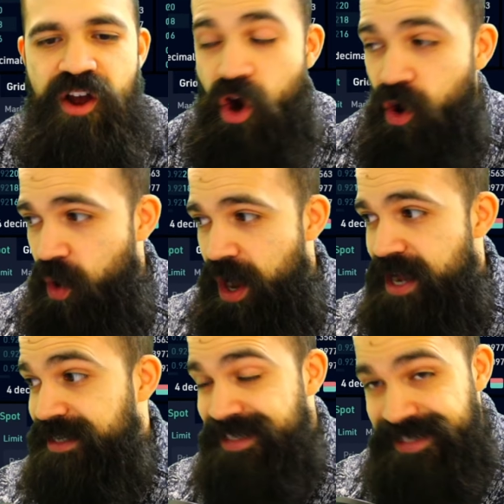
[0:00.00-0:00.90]

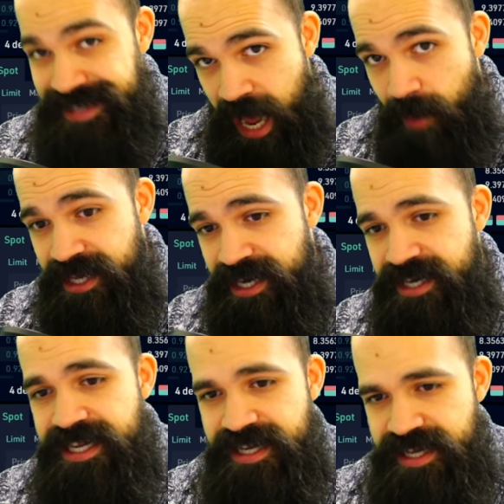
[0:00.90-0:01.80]
ROI denominated
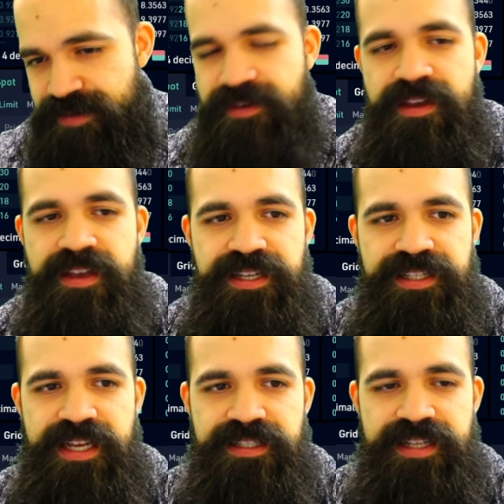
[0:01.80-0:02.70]
in ETH
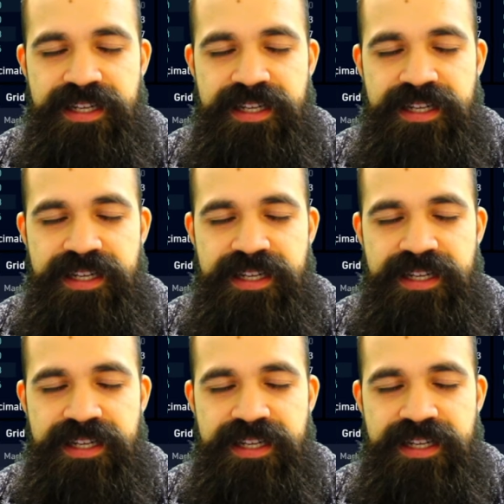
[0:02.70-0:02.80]
since then.